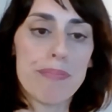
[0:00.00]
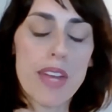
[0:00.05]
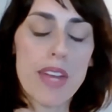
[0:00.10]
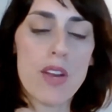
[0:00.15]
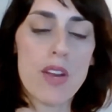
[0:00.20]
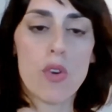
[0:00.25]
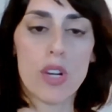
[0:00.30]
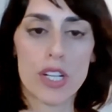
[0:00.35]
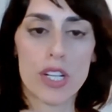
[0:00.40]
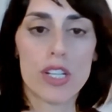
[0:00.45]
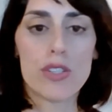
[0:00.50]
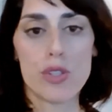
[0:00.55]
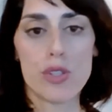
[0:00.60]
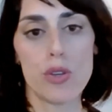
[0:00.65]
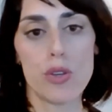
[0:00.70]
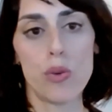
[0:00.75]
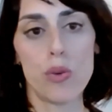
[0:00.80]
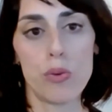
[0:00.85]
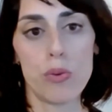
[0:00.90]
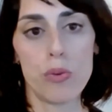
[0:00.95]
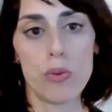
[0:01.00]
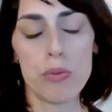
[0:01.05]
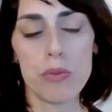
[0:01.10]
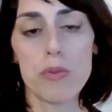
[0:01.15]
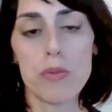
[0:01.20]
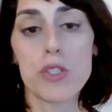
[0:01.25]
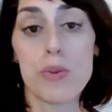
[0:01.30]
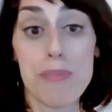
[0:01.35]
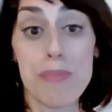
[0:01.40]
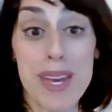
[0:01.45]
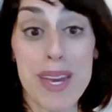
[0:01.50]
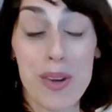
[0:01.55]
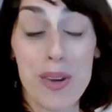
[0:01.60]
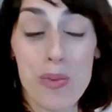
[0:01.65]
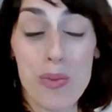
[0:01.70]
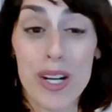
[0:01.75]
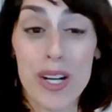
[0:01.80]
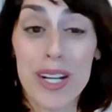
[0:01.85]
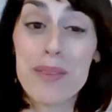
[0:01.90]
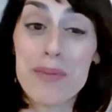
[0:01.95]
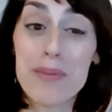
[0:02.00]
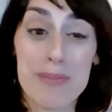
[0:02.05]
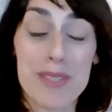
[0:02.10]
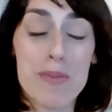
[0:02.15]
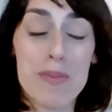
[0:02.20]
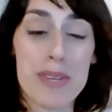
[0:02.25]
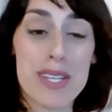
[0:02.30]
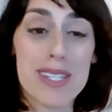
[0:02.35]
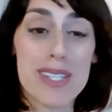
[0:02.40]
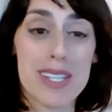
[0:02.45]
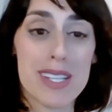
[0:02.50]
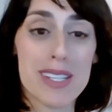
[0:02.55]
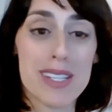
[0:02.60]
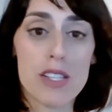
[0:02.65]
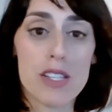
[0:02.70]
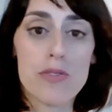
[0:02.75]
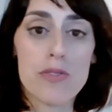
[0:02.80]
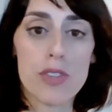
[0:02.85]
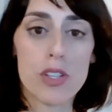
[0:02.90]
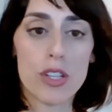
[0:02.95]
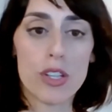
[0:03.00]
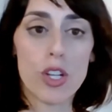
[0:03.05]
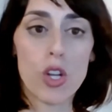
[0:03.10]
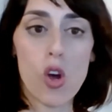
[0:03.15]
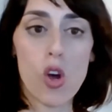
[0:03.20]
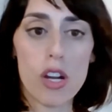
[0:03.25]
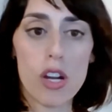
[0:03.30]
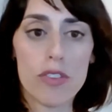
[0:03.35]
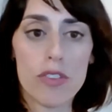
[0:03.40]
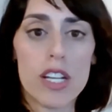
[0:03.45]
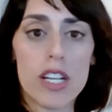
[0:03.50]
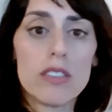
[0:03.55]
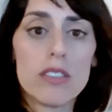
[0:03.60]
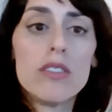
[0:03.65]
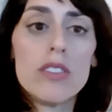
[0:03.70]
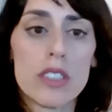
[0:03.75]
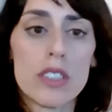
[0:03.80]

in order to make it work and to be successful in the long run.